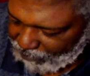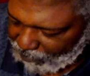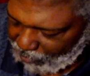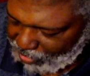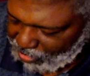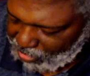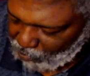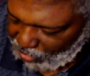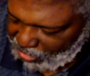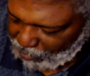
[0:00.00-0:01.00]
But you just want
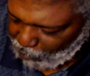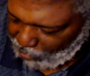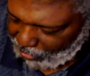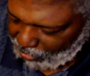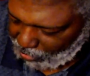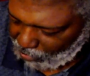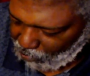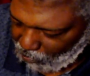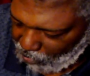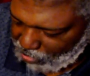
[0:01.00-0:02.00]
to spread it
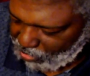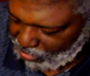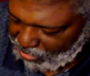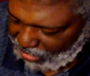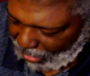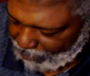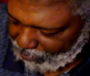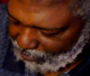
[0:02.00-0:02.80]
across the top.